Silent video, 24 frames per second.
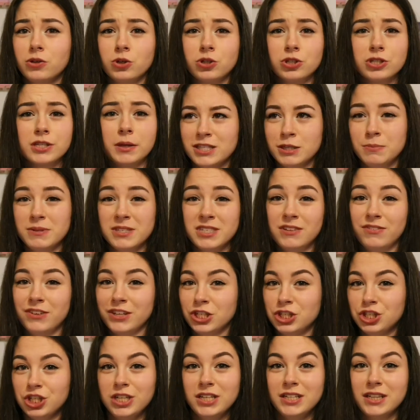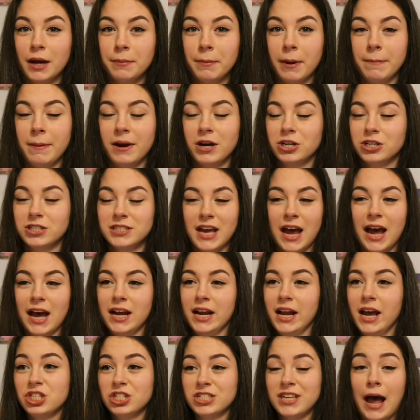or a specific gene that my parents
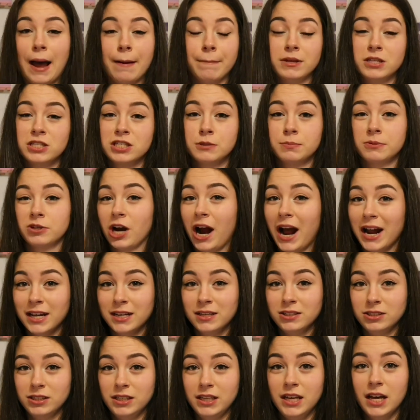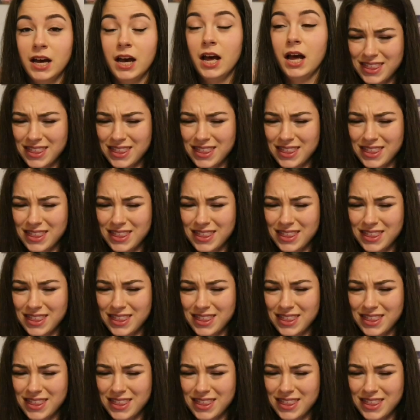had. It just happened sporadically.